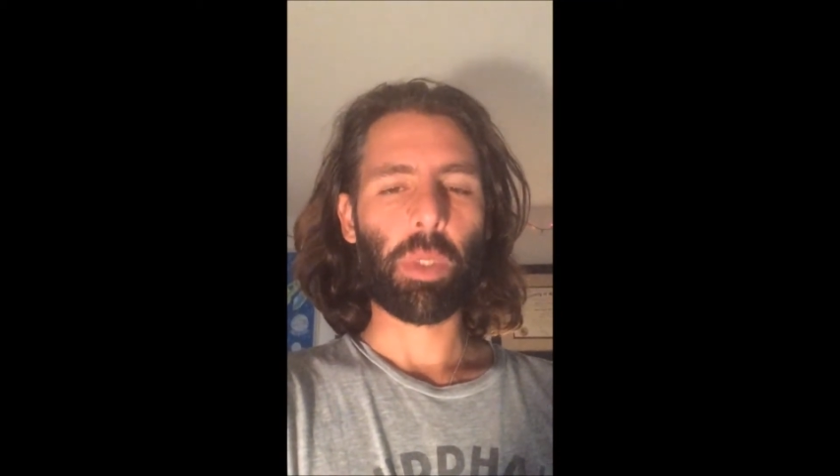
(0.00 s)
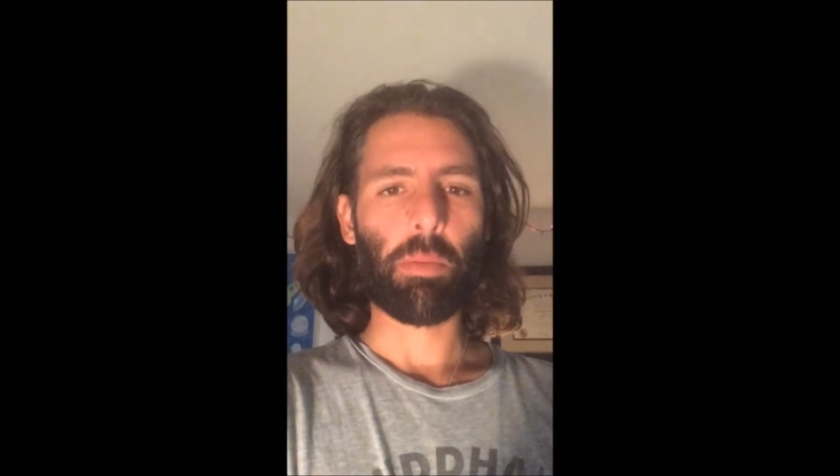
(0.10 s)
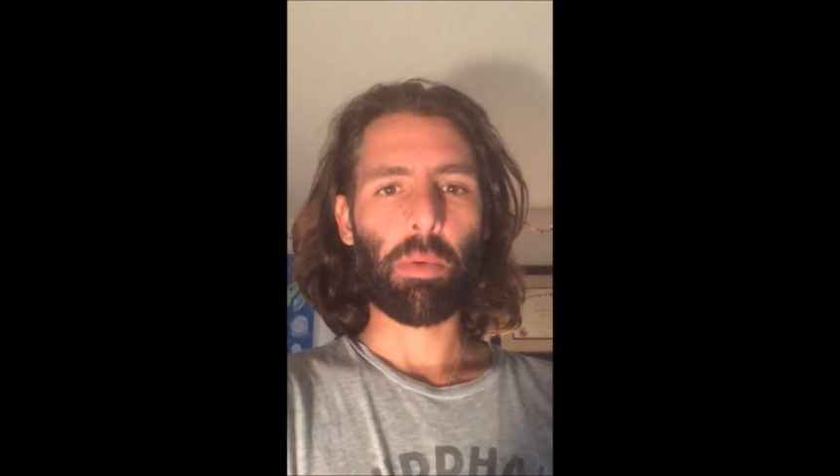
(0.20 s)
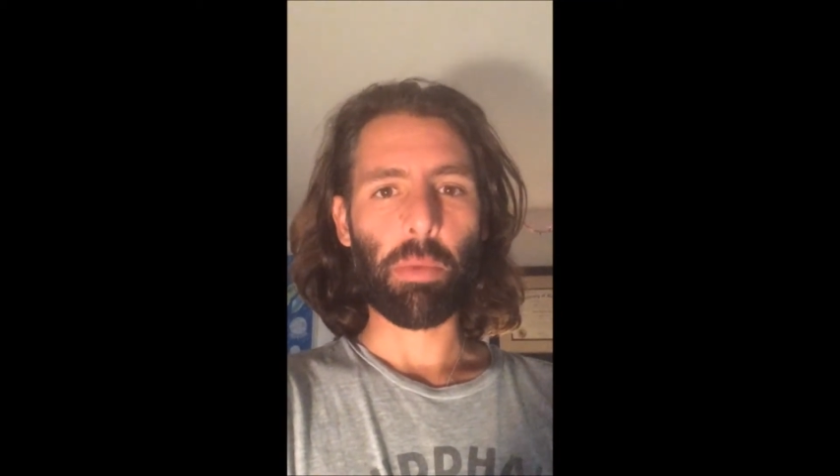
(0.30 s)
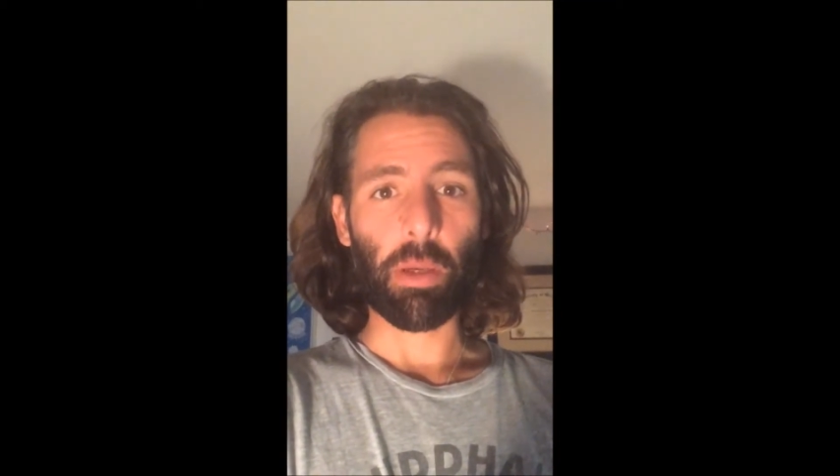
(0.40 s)

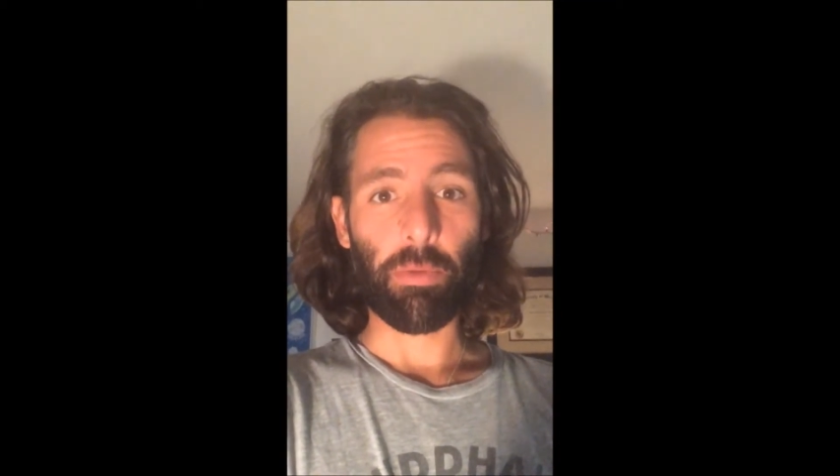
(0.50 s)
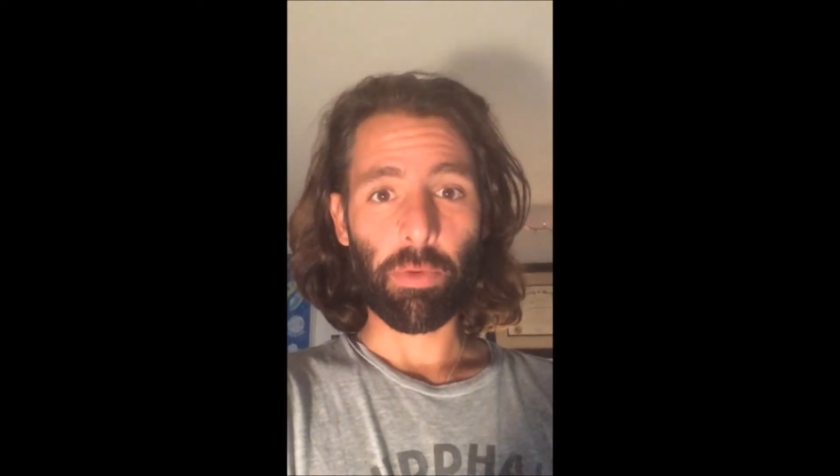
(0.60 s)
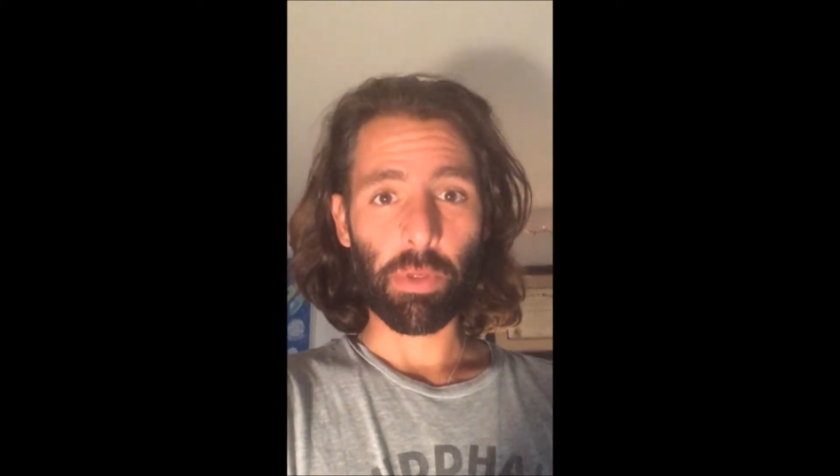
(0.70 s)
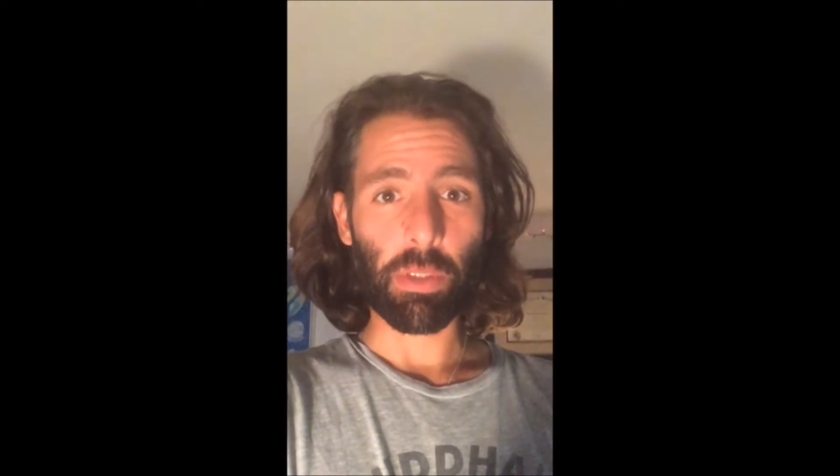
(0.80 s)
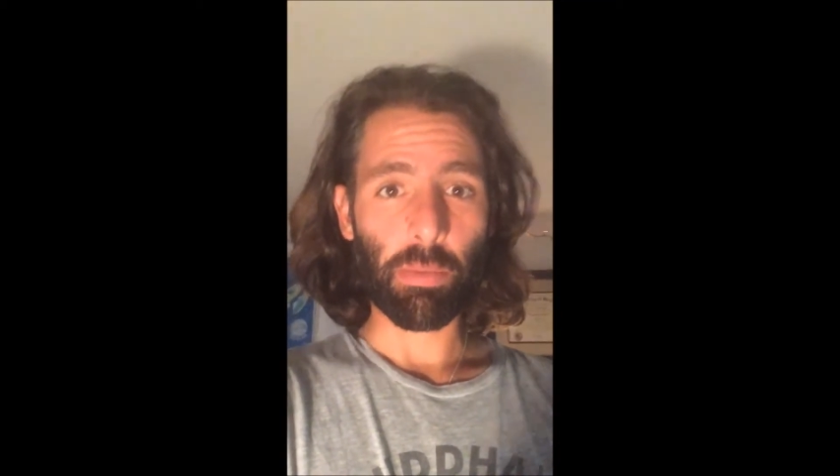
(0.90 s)
That'll be my
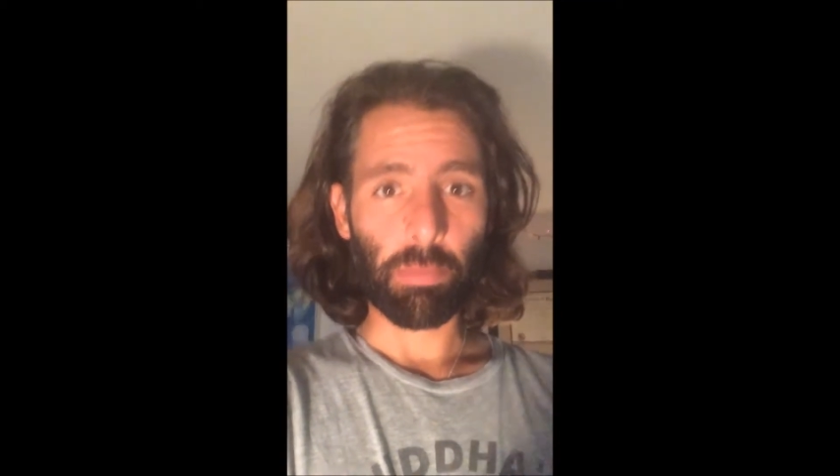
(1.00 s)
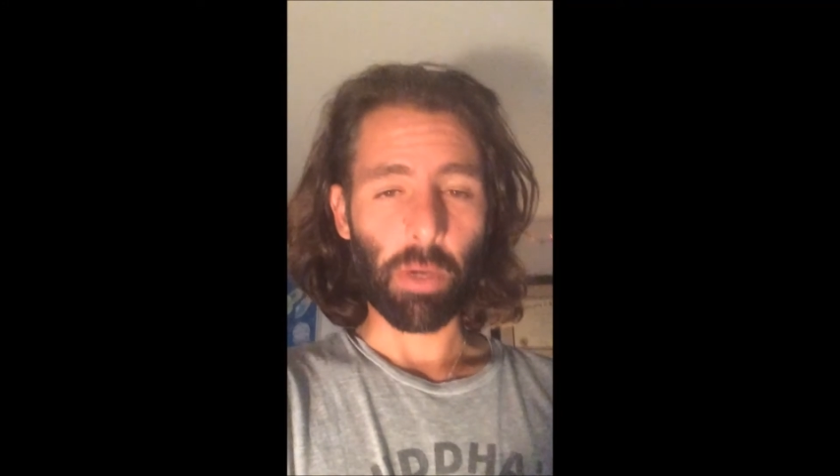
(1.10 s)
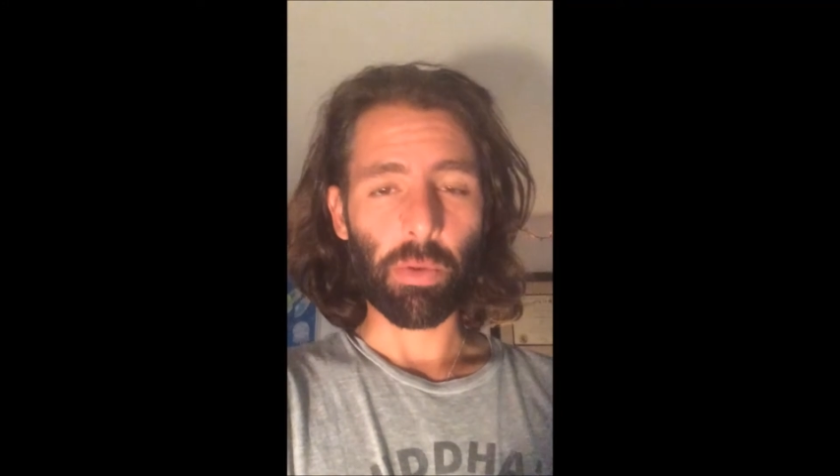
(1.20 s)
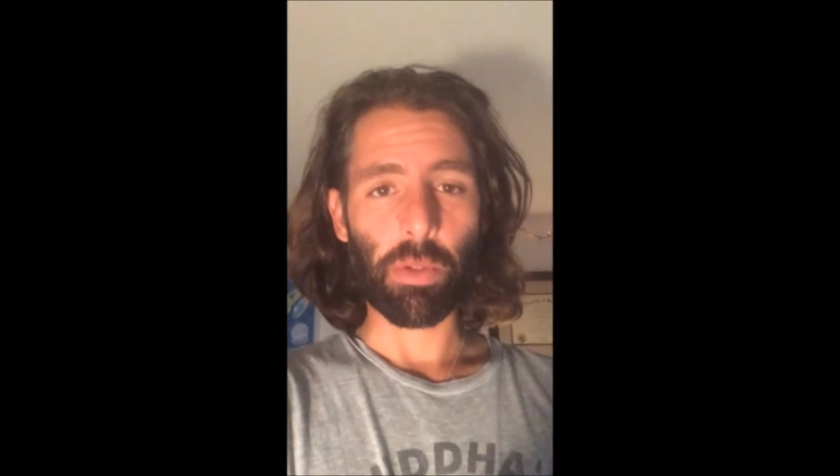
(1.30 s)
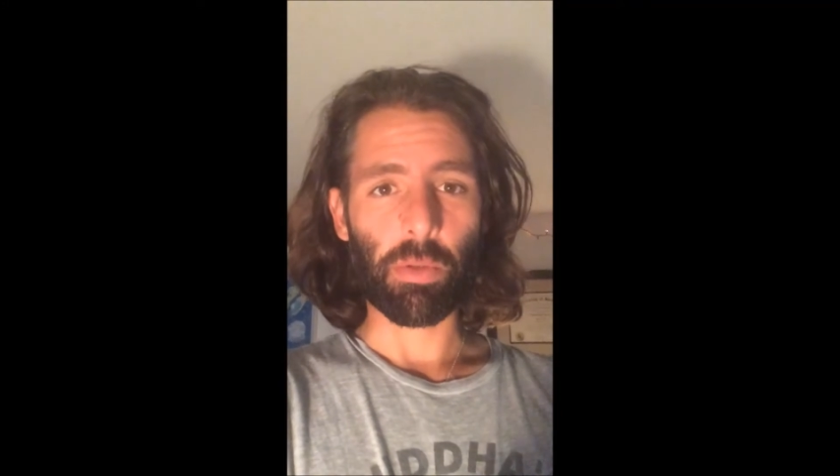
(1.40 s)
first
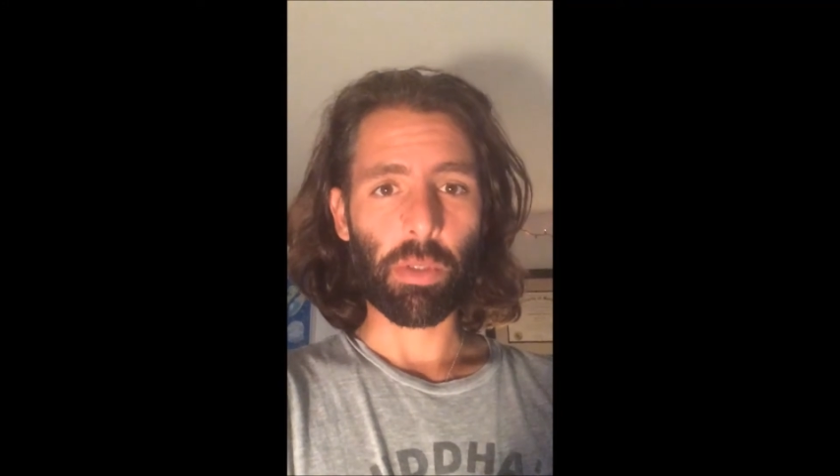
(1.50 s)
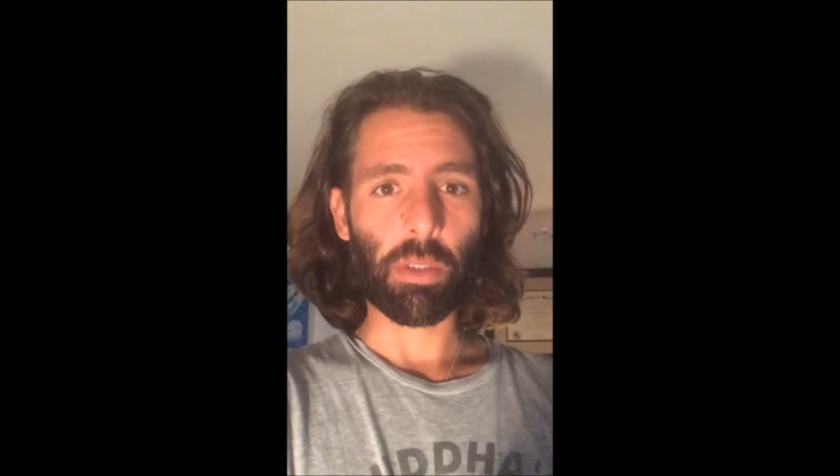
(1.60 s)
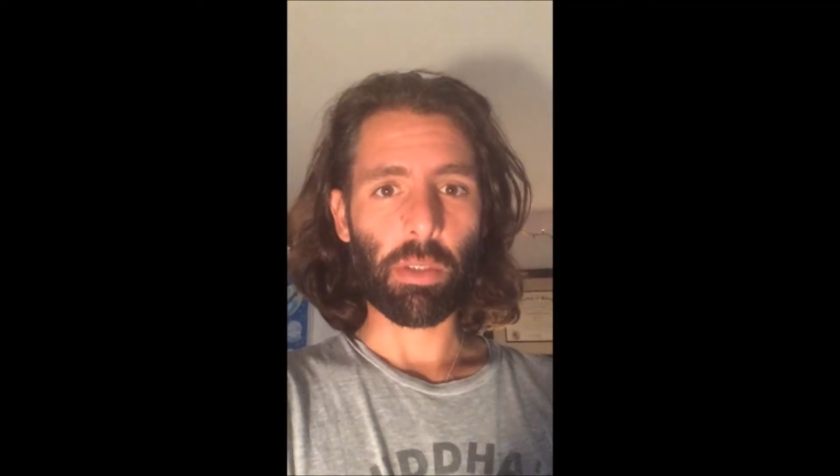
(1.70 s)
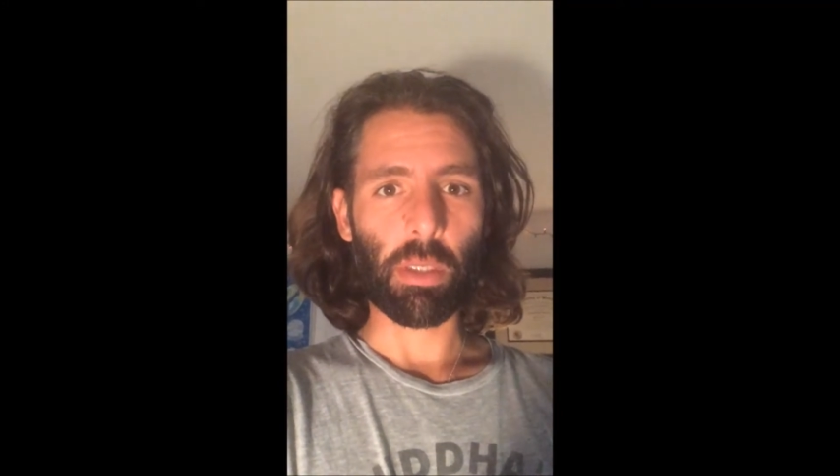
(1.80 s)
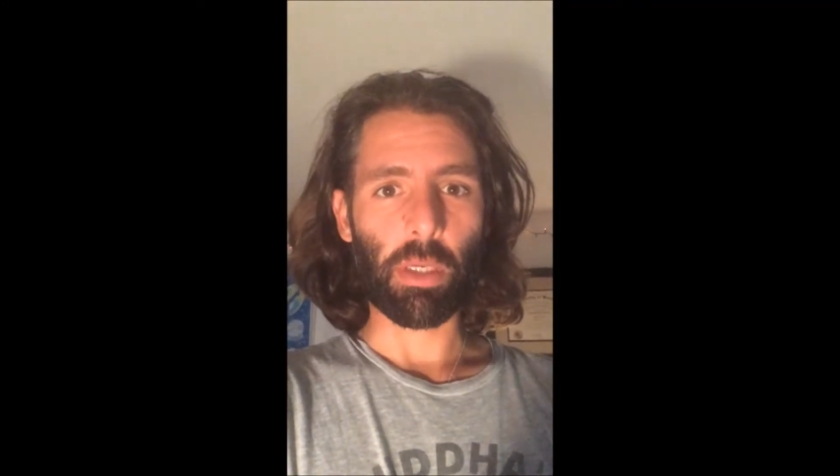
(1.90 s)
power
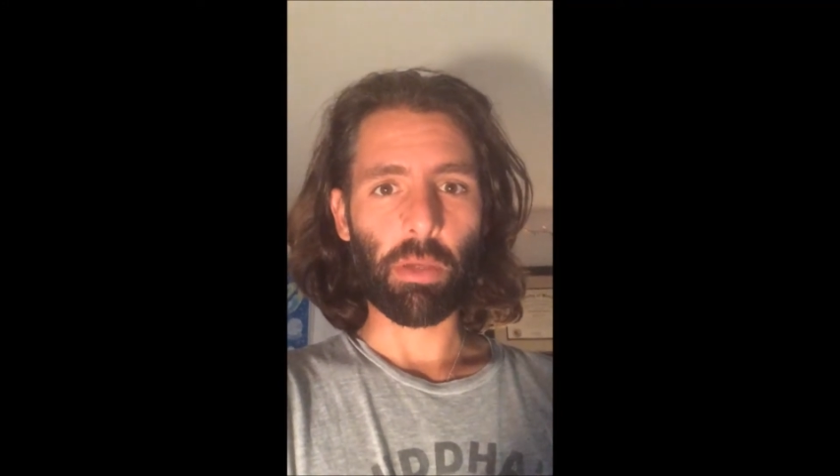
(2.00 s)
source until